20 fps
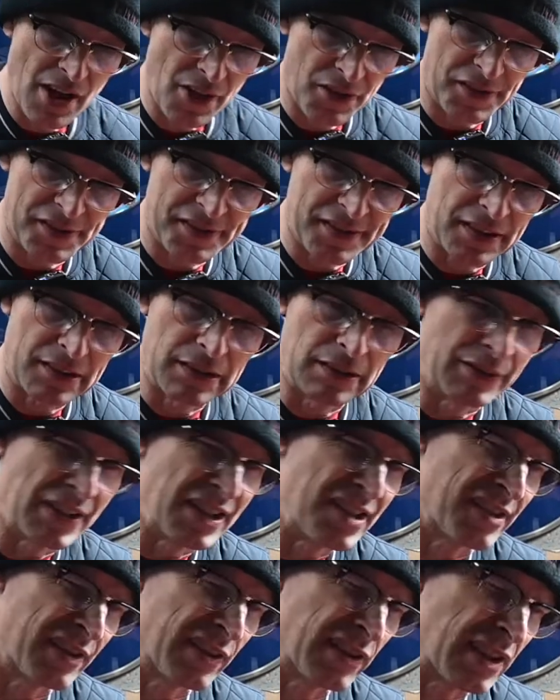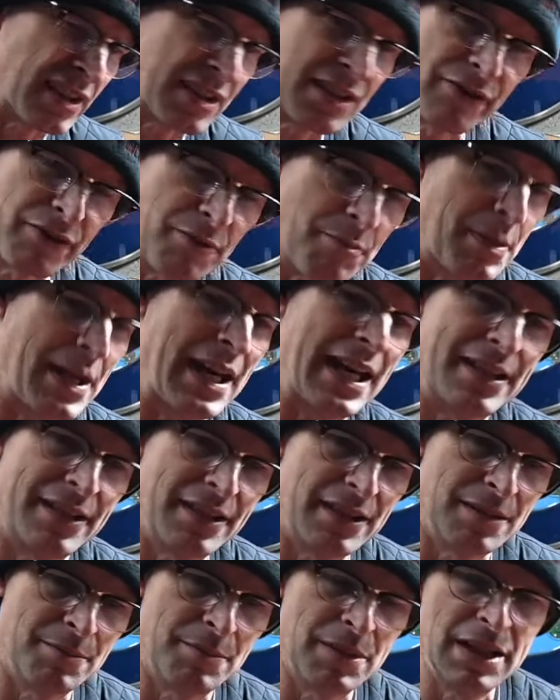The scuttle vents have got a different pattern
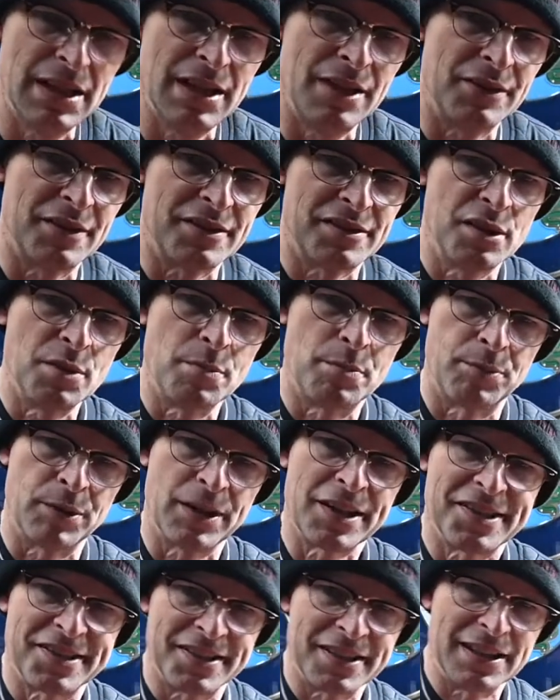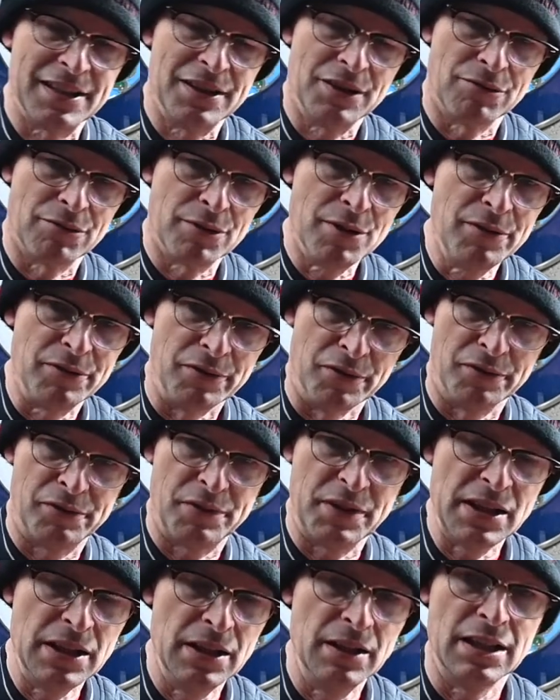in them. There's no bracing in the roof of
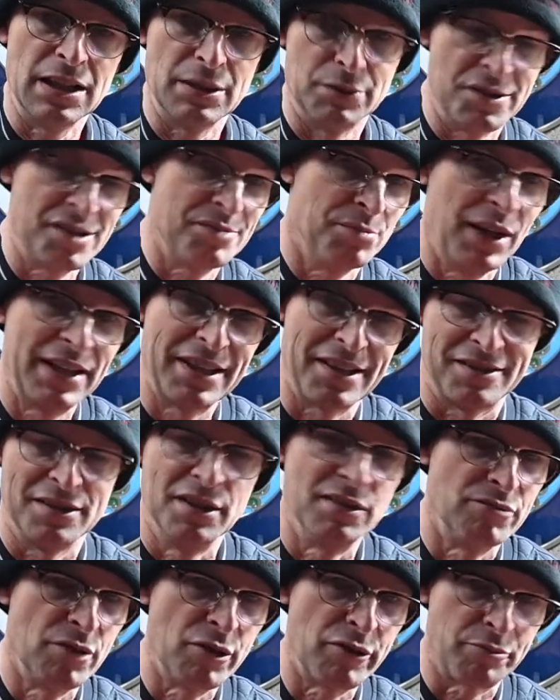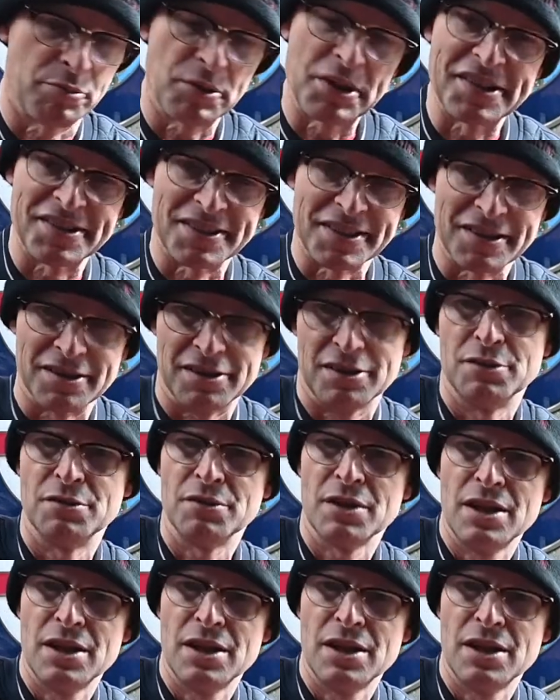the earlier ones. Mine has no roof bracing, so